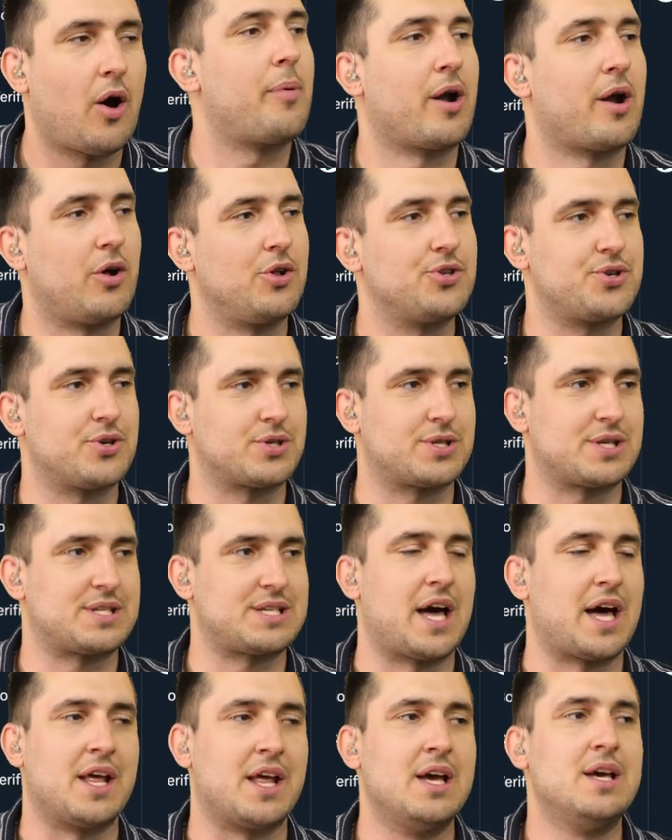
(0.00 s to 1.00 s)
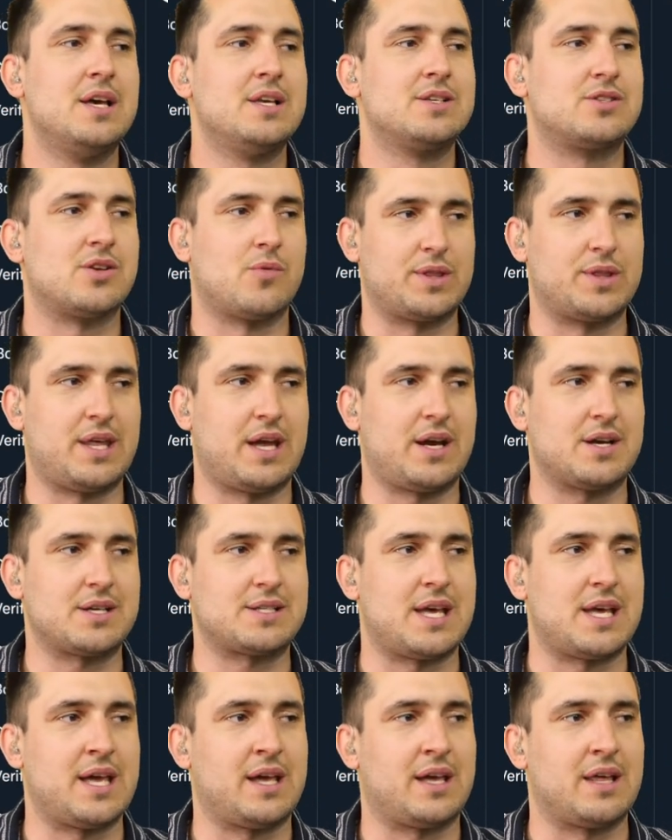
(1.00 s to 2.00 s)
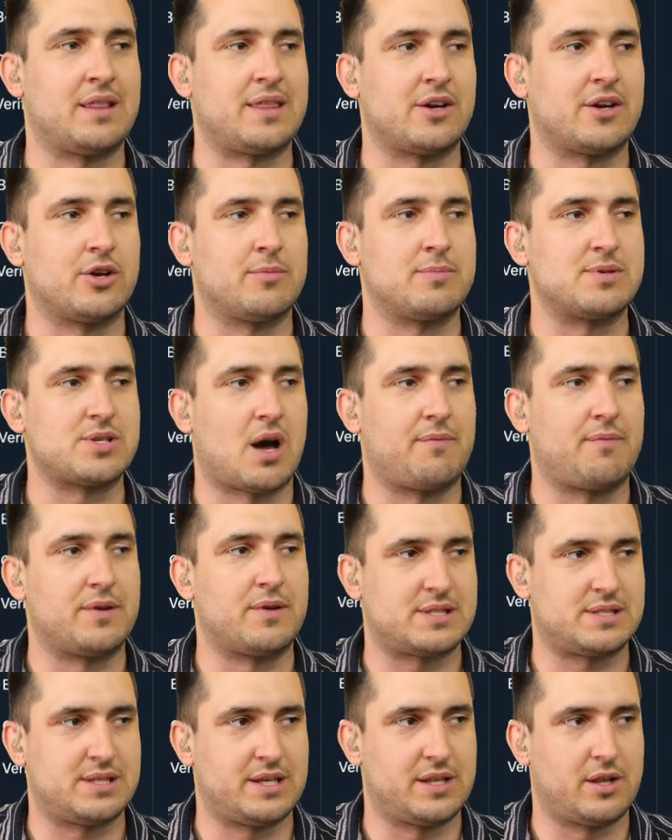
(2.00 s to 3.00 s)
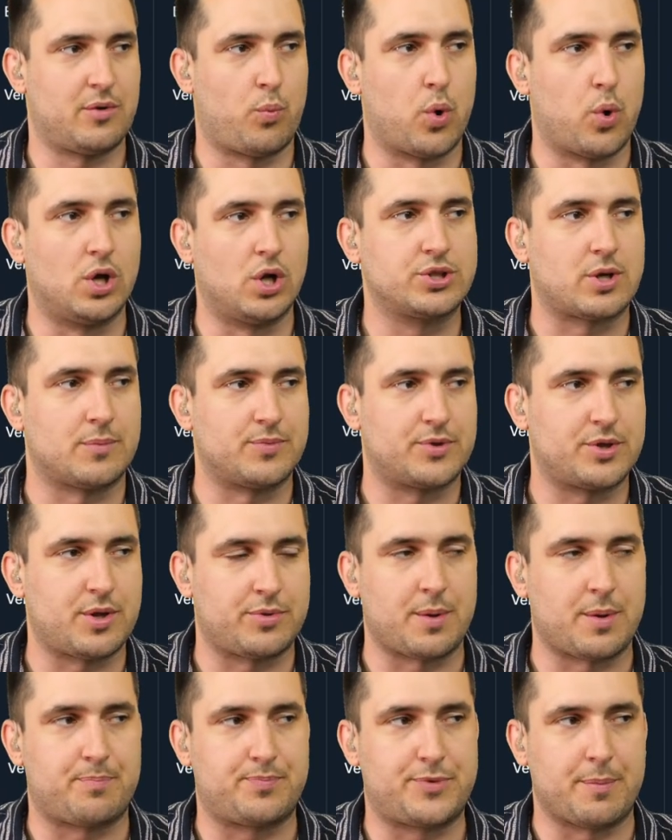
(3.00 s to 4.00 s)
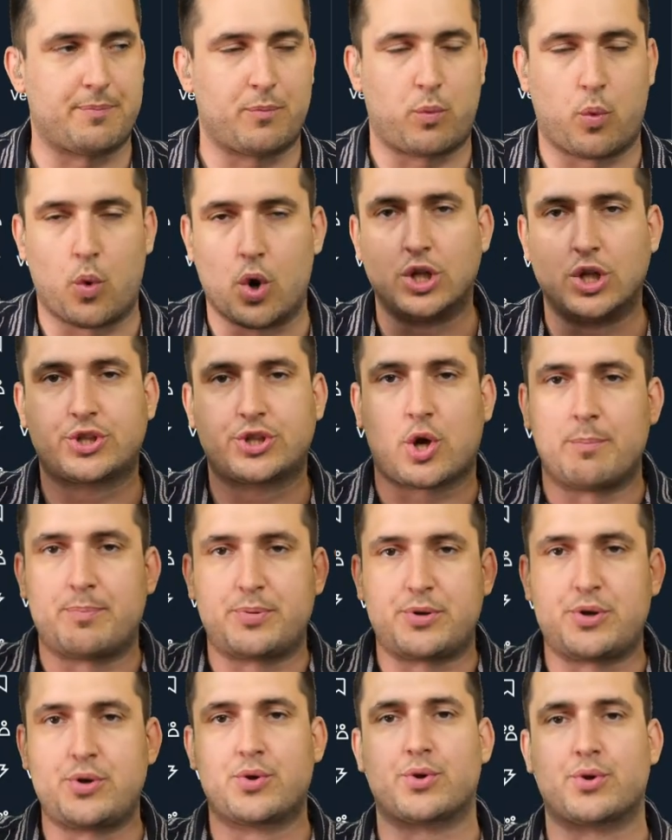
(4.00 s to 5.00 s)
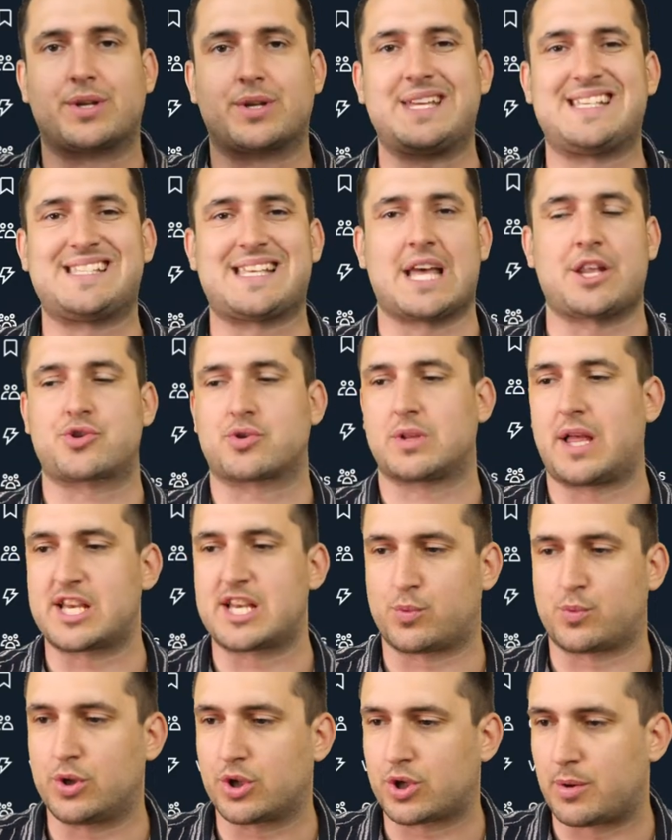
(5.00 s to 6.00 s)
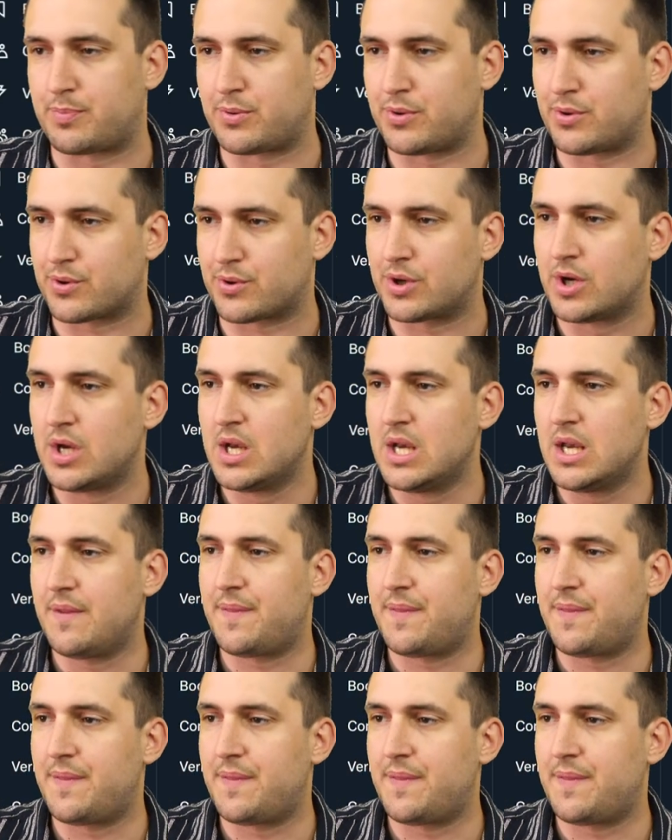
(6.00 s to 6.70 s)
No, but all jokes aside, so what they are saying, Ethereum is obviously the world computer, decentralized world computer.